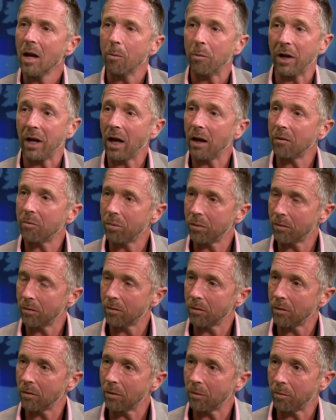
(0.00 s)
But That's a
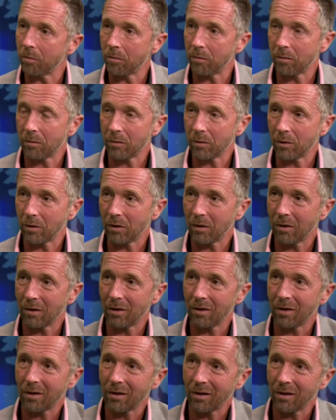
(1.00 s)
great place to take a break. When we come